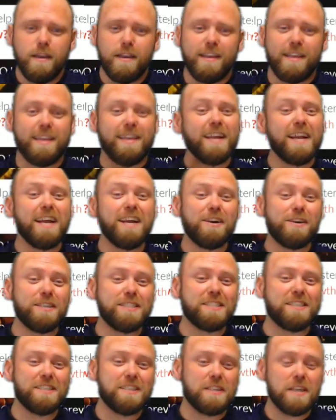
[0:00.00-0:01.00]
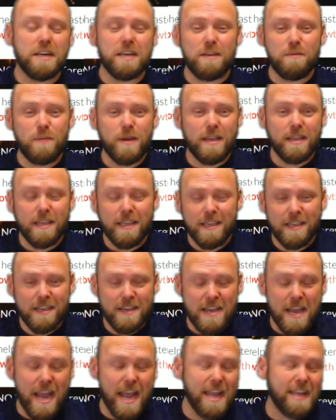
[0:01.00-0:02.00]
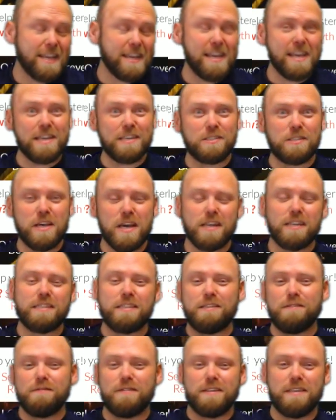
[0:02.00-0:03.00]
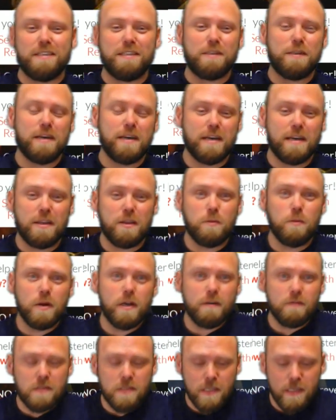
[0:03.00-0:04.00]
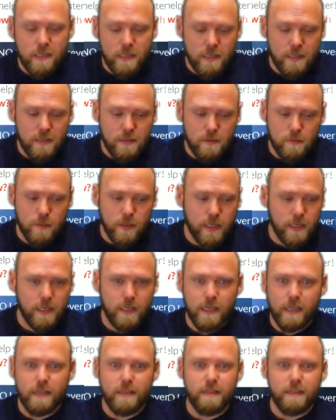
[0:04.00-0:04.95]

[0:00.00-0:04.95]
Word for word: G'day guys, it's Dougie Mackie, aka Satta T V. Uh, you might have seen me in